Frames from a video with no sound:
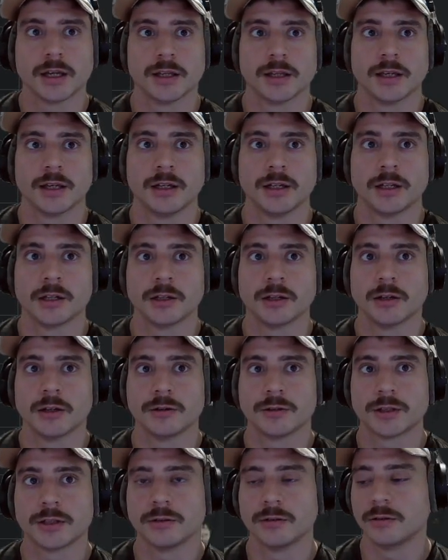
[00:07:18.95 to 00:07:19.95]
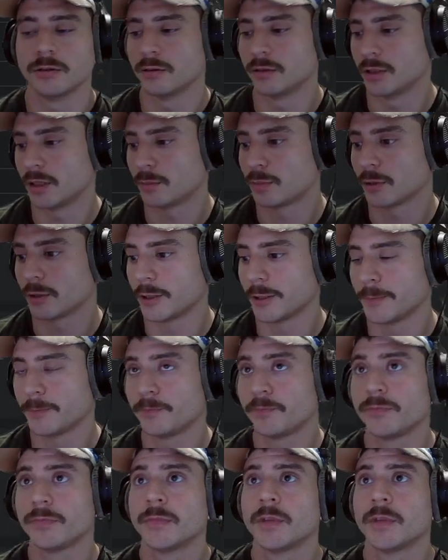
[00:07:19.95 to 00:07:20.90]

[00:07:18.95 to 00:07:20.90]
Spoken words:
and then you can go to deploy,